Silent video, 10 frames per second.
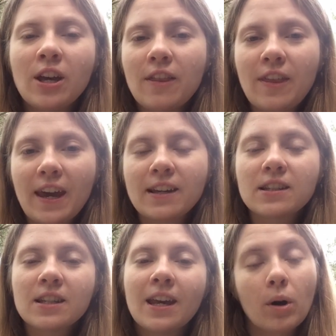
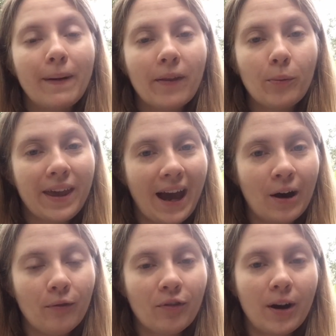things. We're about a week
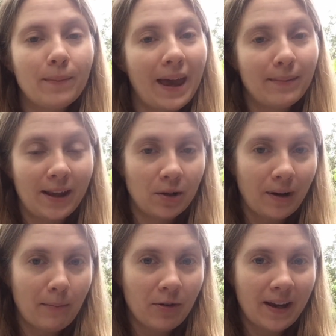out from Camp NaNo
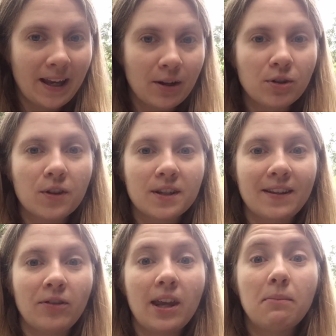right now, so this is
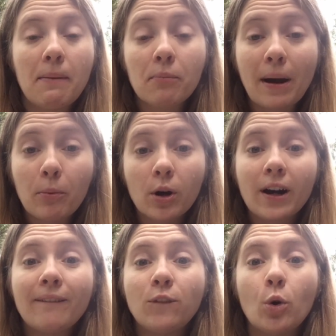definitely going to be prep work
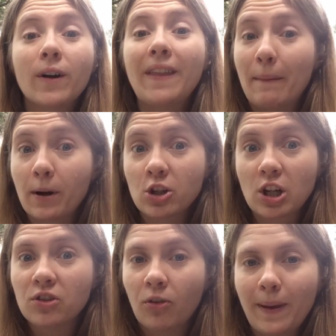for that
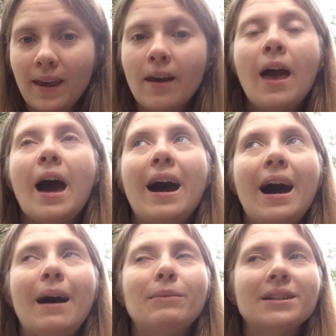project for me.
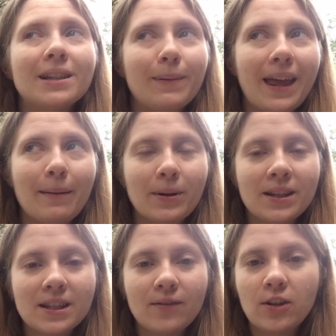I'm a little bit
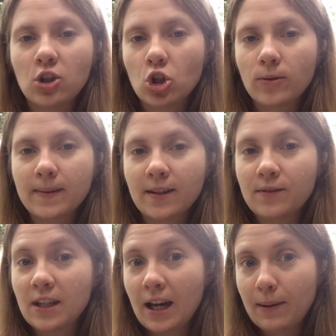apprehensive in terms of
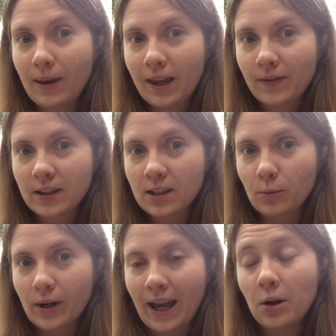timing, if that's going to
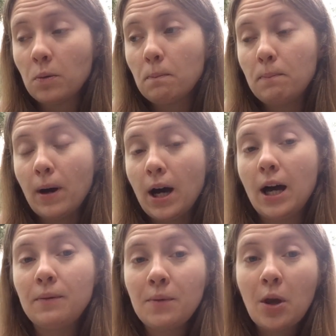work out,
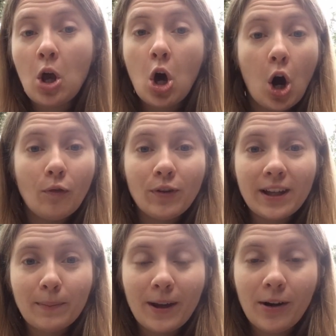but hopefully
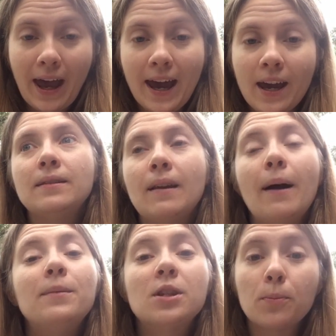it'll be okay.
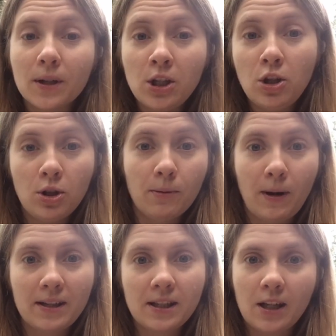I'm still pretty new to the
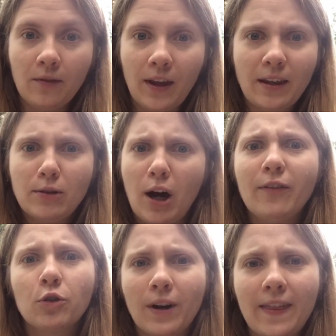process of like
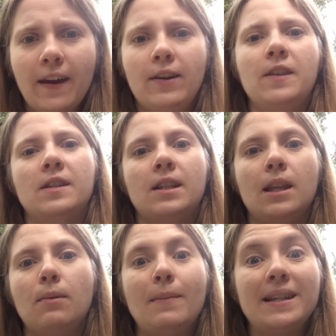novel writing, right? This is going
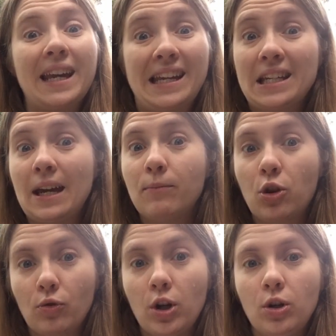to be my second time
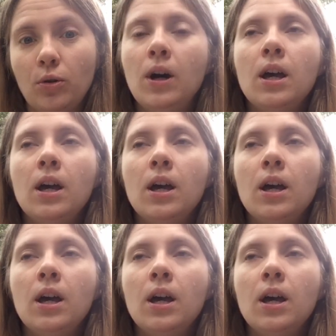through